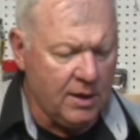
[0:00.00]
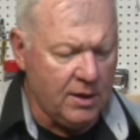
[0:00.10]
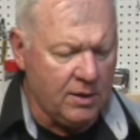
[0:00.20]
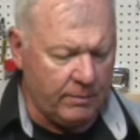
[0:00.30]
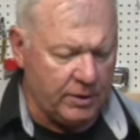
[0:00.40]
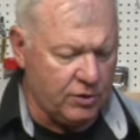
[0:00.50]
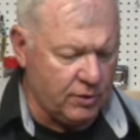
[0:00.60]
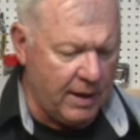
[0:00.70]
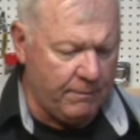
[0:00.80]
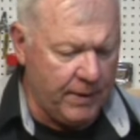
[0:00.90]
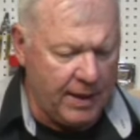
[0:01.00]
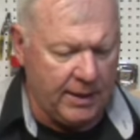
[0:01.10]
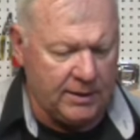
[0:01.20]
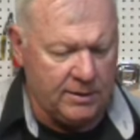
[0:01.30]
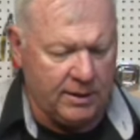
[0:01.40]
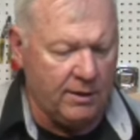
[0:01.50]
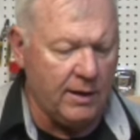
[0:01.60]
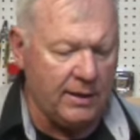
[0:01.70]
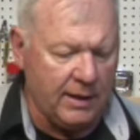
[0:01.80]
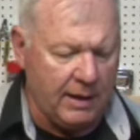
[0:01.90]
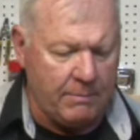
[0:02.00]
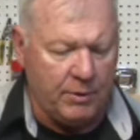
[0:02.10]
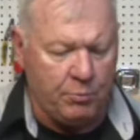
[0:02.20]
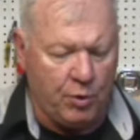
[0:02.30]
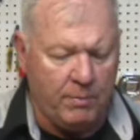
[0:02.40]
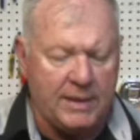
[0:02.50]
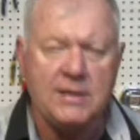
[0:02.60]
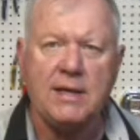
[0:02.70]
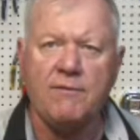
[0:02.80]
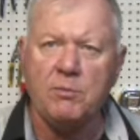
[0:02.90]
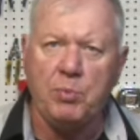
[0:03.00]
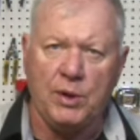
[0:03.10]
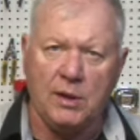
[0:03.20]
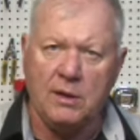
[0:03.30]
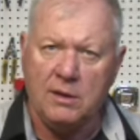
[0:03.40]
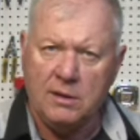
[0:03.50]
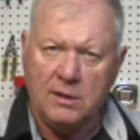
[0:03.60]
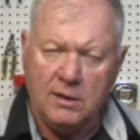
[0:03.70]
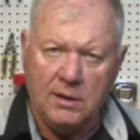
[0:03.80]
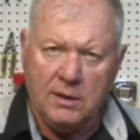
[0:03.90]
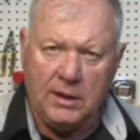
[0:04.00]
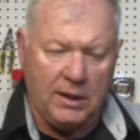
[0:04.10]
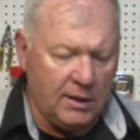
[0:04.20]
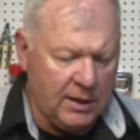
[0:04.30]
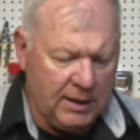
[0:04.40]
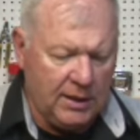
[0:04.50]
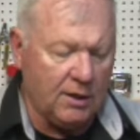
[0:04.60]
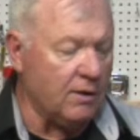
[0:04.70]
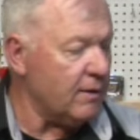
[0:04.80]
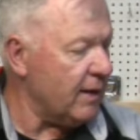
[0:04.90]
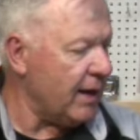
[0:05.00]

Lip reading: So I'm going to strap that in there, and then I'm going to put my 7-pin in here.